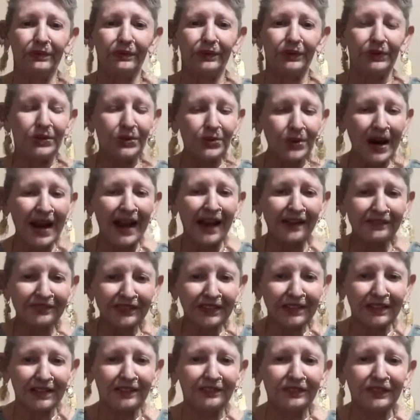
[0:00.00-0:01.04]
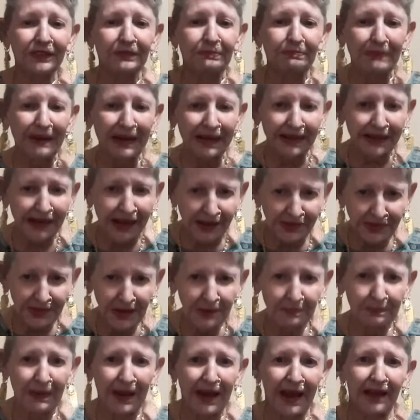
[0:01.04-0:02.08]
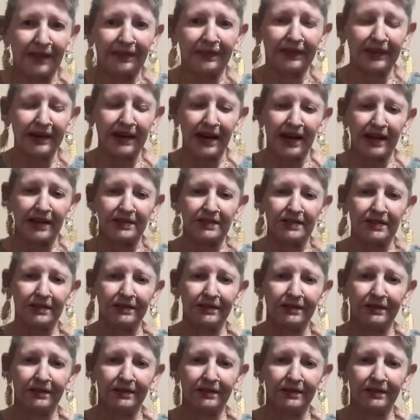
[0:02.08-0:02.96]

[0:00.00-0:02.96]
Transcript: you haven't even begun the path yet.